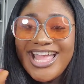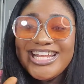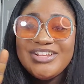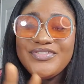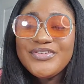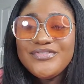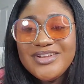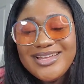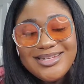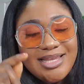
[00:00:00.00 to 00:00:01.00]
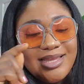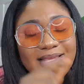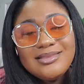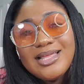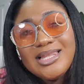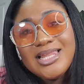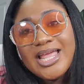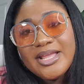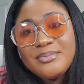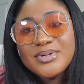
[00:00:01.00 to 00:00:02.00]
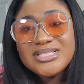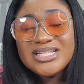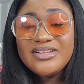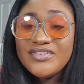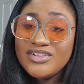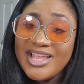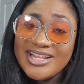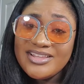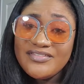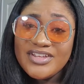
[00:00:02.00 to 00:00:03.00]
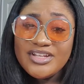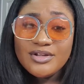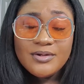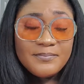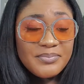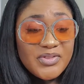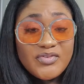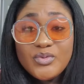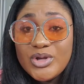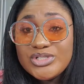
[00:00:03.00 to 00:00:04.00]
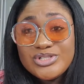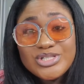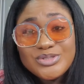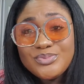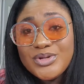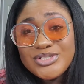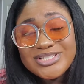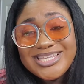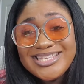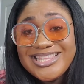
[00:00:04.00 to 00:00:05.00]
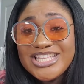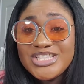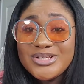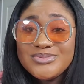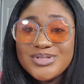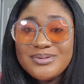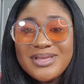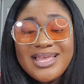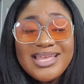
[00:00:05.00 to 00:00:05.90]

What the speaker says: And if you've not hit that like button, if you like the video, If you watch at this point, just hit that thumbs up.